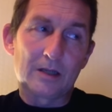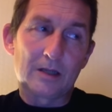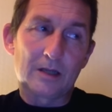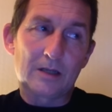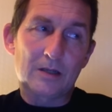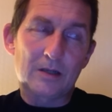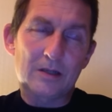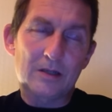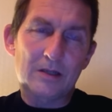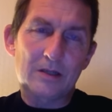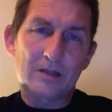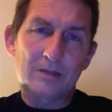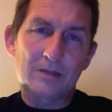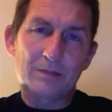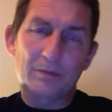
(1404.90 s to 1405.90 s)
So I
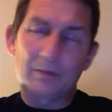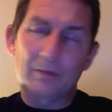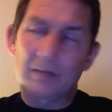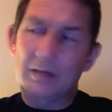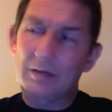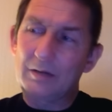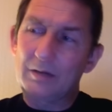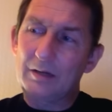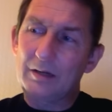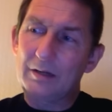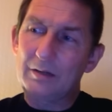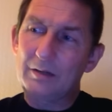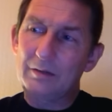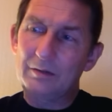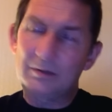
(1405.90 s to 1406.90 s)
said to Paul, how,
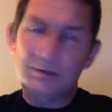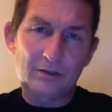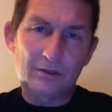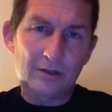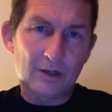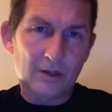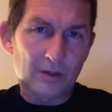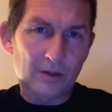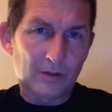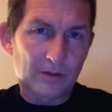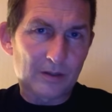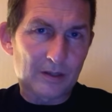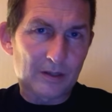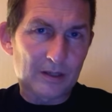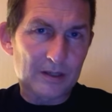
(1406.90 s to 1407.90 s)
how did you know?
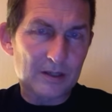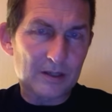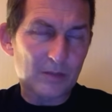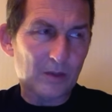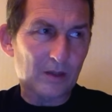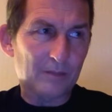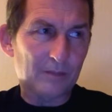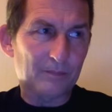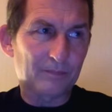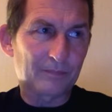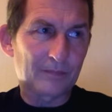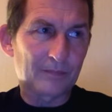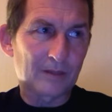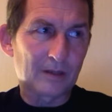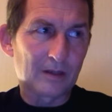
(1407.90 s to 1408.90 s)
And he said, well,
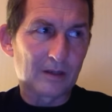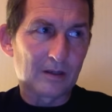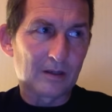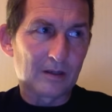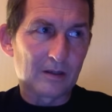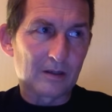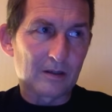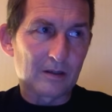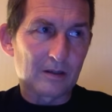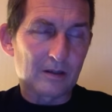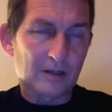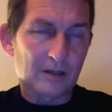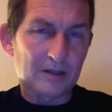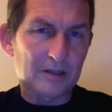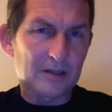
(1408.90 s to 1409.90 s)

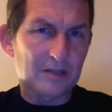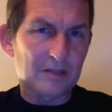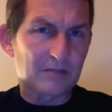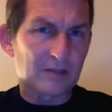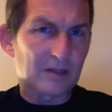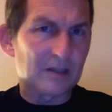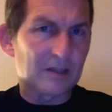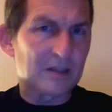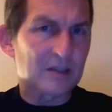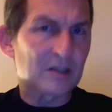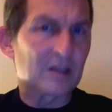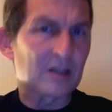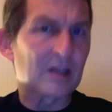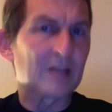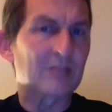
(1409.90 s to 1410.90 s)
I didn't really until
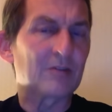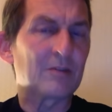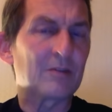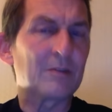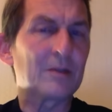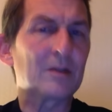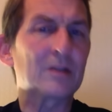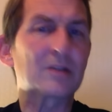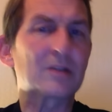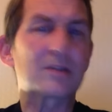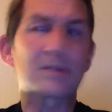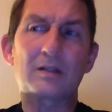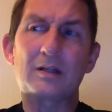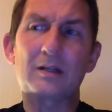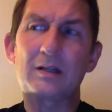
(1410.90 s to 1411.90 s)
later on
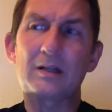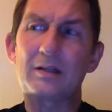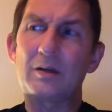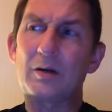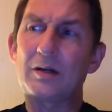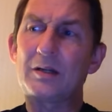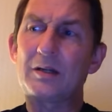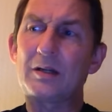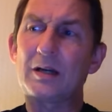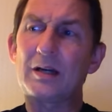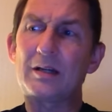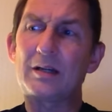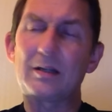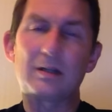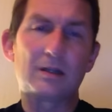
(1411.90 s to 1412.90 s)
because I had no idea. I
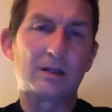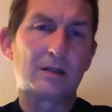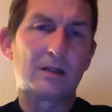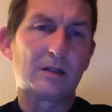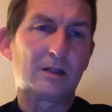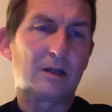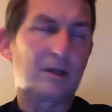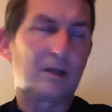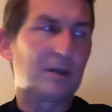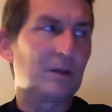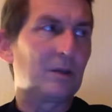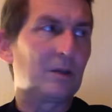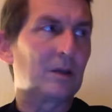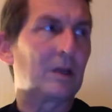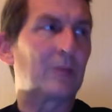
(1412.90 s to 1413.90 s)
hadn't, I
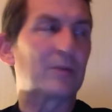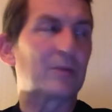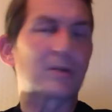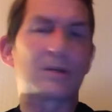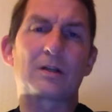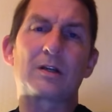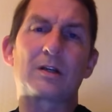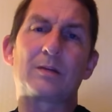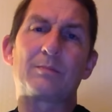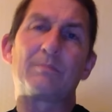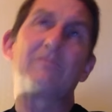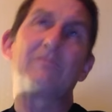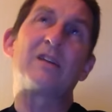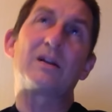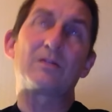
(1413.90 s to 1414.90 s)
knew Glenn was going to
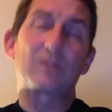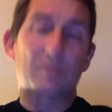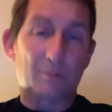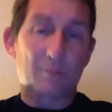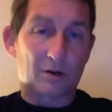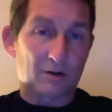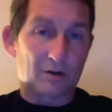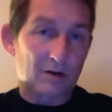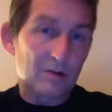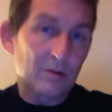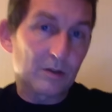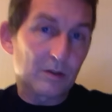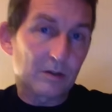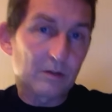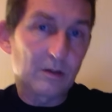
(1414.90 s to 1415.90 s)
come round tomorrow
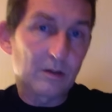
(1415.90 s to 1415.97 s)
and